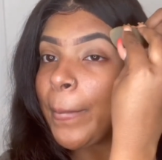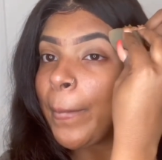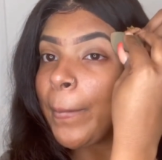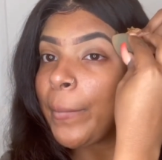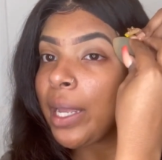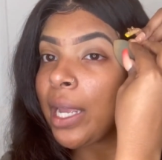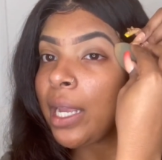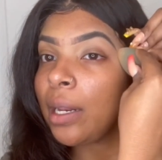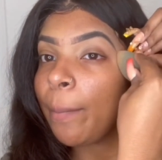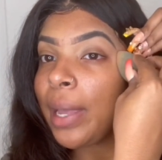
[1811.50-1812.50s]

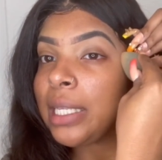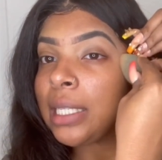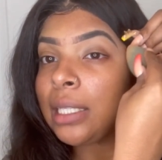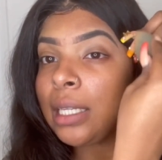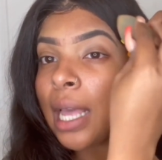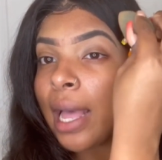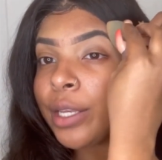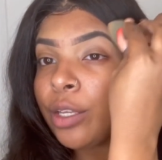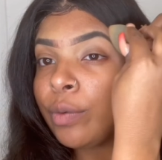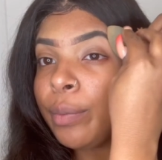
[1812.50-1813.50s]
But basically
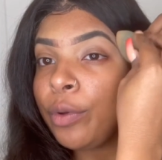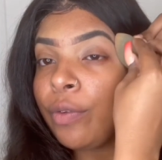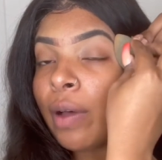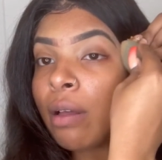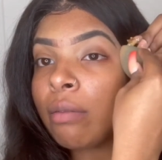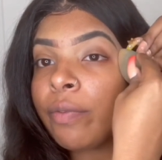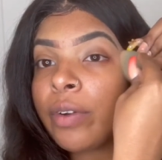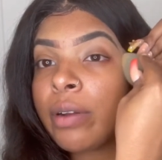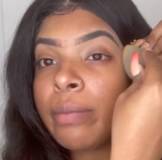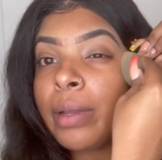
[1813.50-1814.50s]
how you would move on
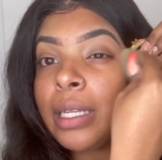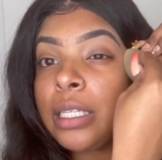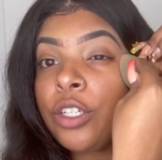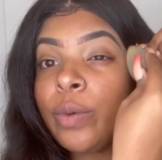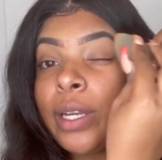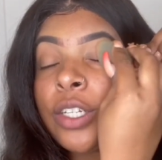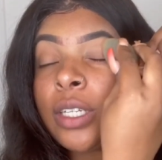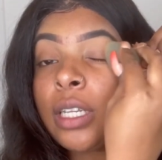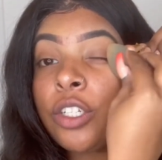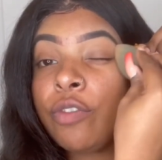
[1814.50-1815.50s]
from a
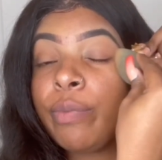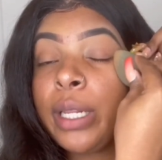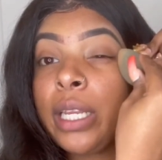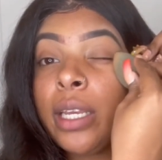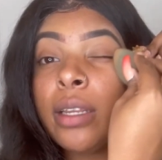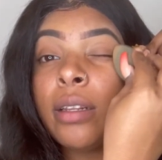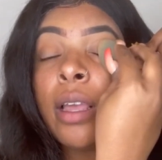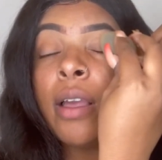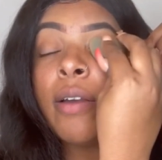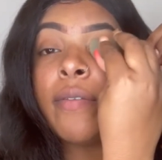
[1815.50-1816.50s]
situation that you've been
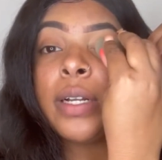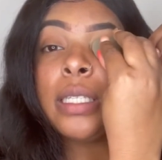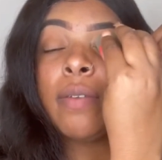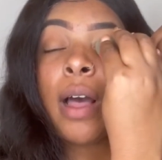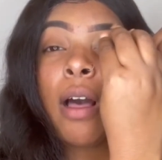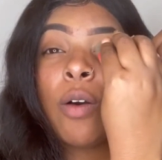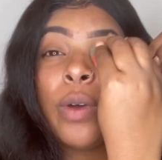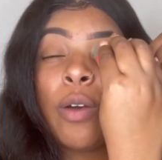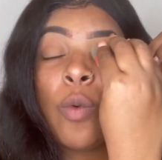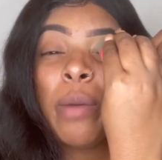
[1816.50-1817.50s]
in. First of all,
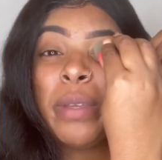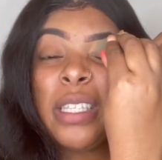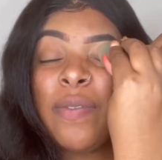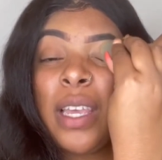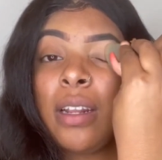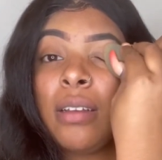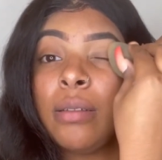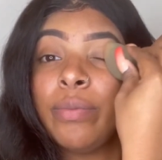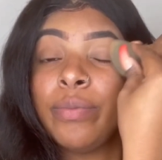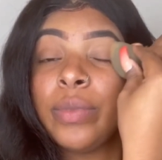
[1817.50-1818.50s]
when a woman's fed
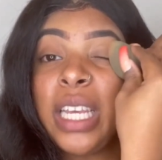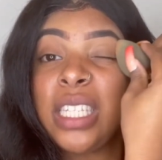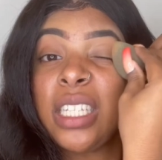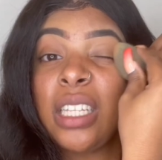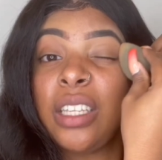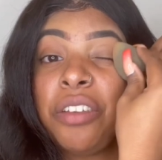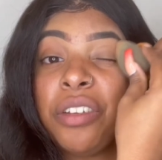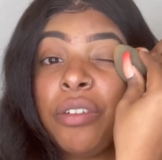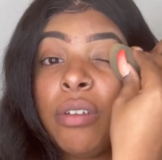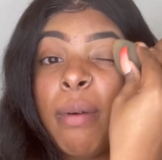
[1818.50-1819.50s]
up, it's nothing you
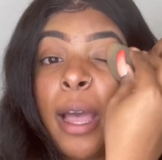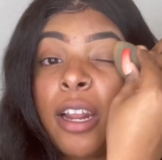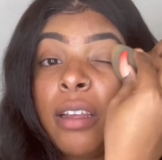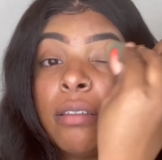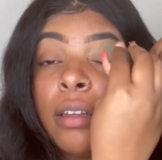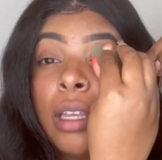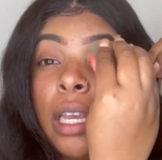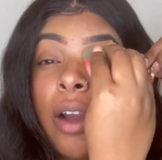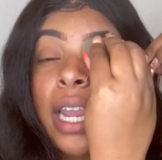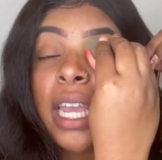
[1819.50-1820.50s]
can do about it.
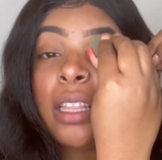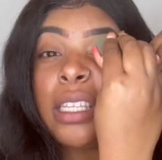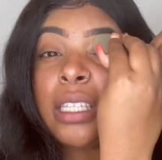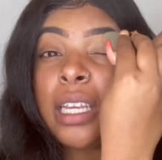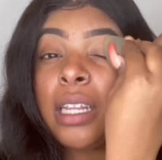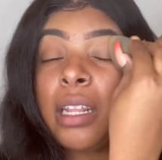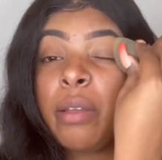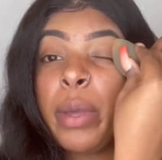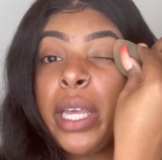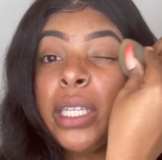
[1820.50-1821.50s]
And R. Kelly said that the
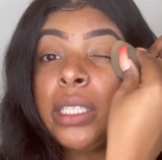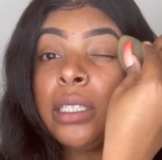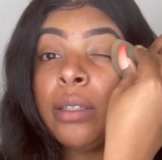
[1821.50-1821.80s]
best.